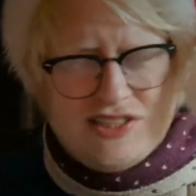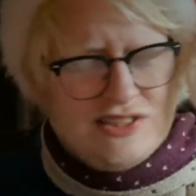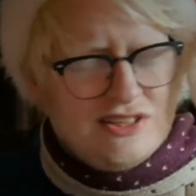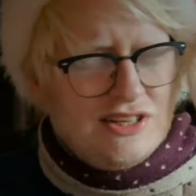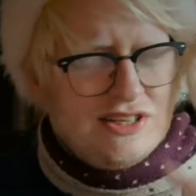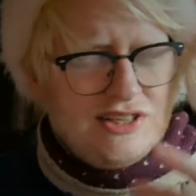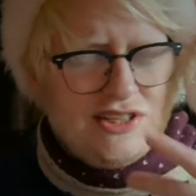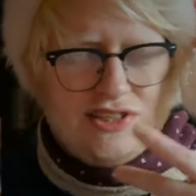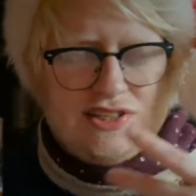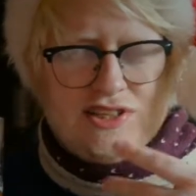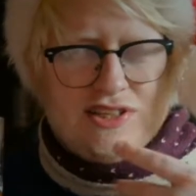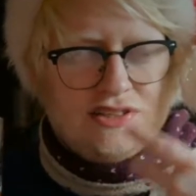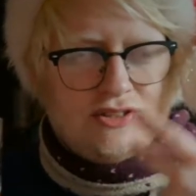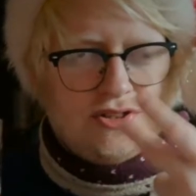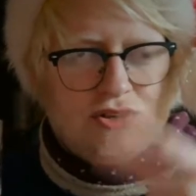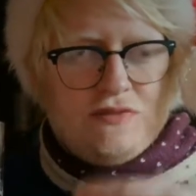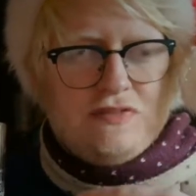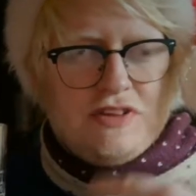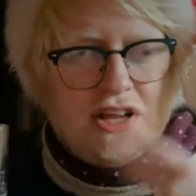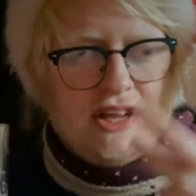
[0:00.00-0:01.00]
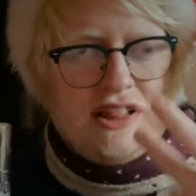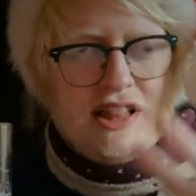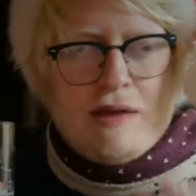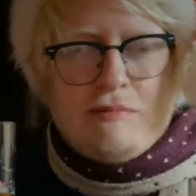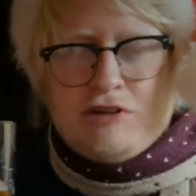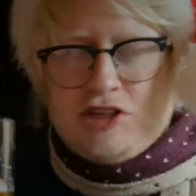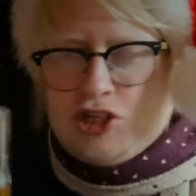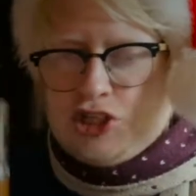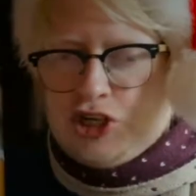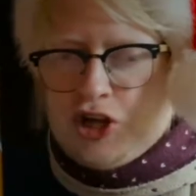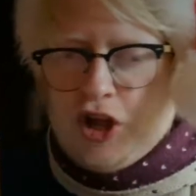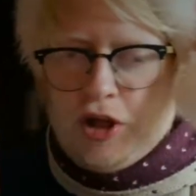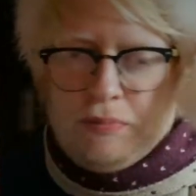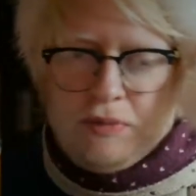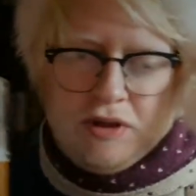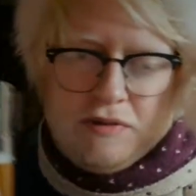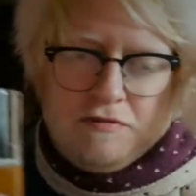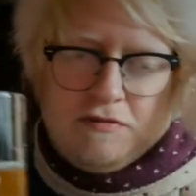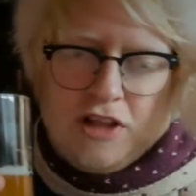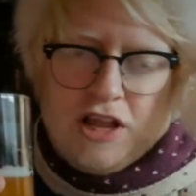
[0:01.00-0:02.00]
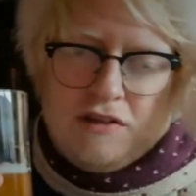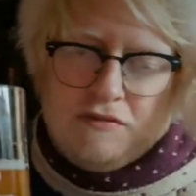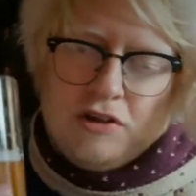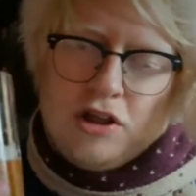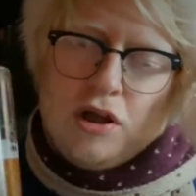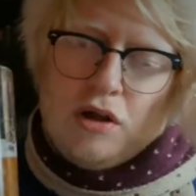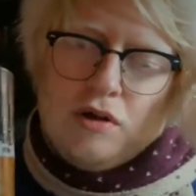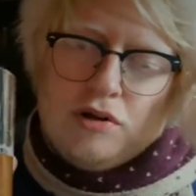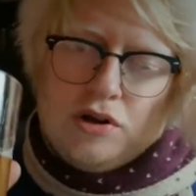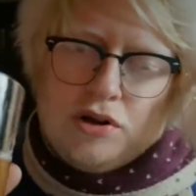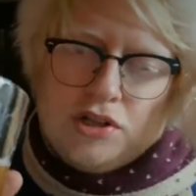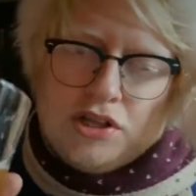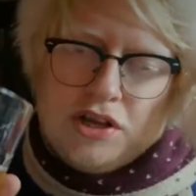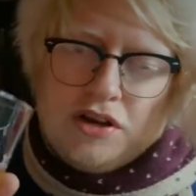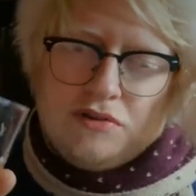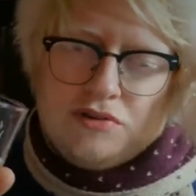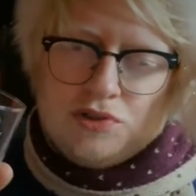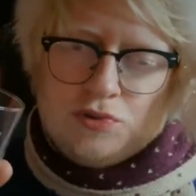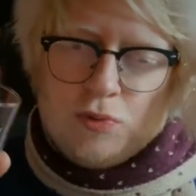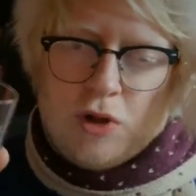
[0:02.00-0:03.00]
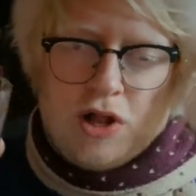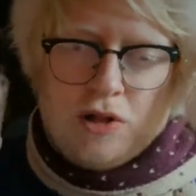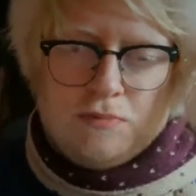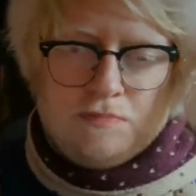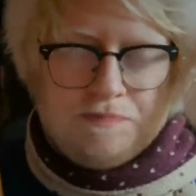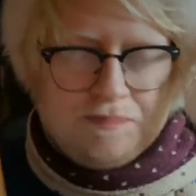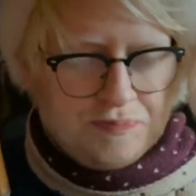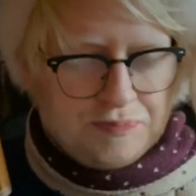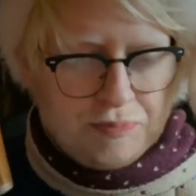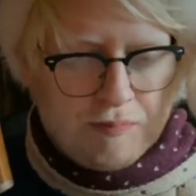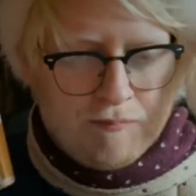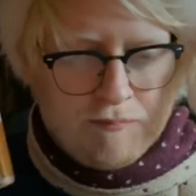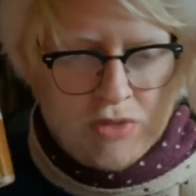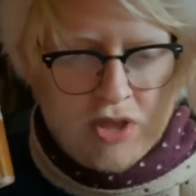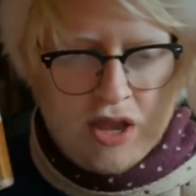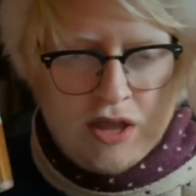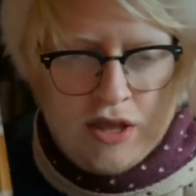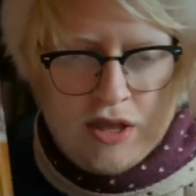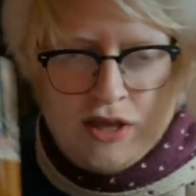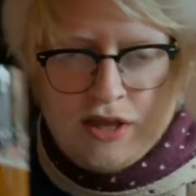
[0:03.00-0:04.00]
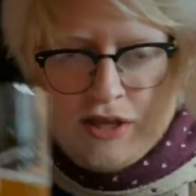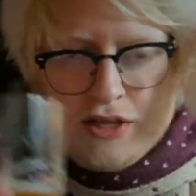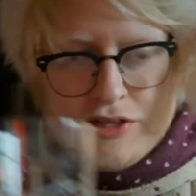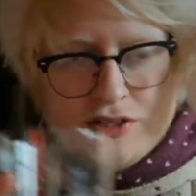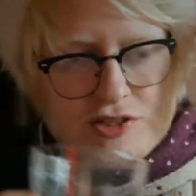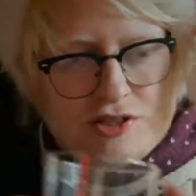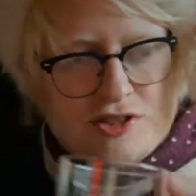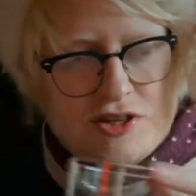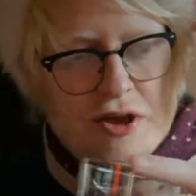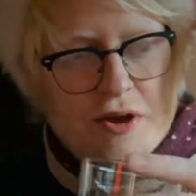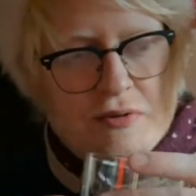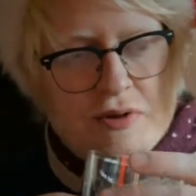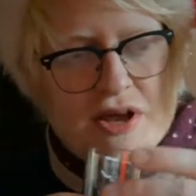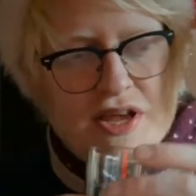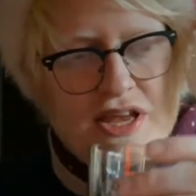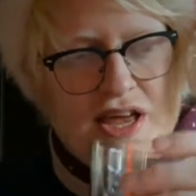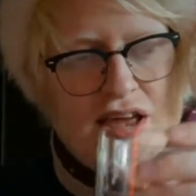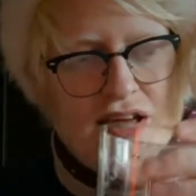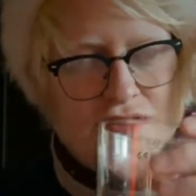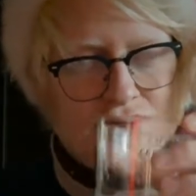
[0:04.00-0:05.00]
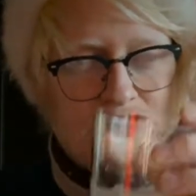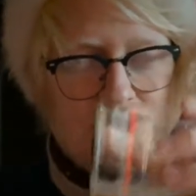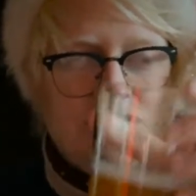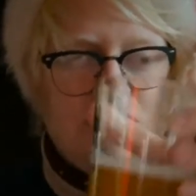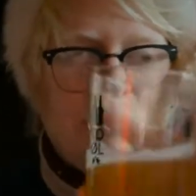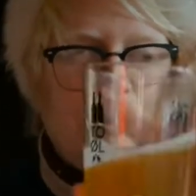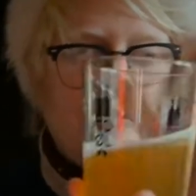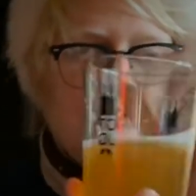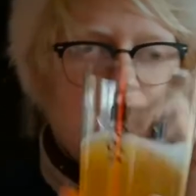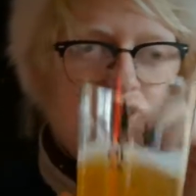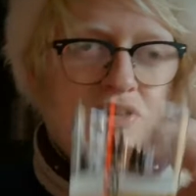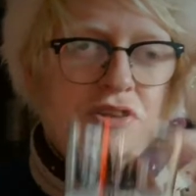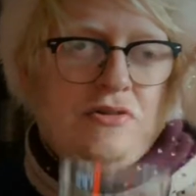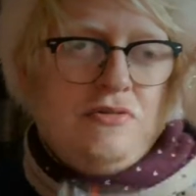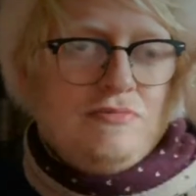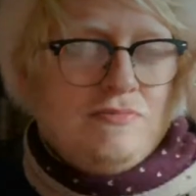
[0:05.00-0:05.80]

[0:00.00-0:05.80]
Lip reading: nice sort of like lemon sherbet flavour going on there as well. So yeah, 2 out of 2.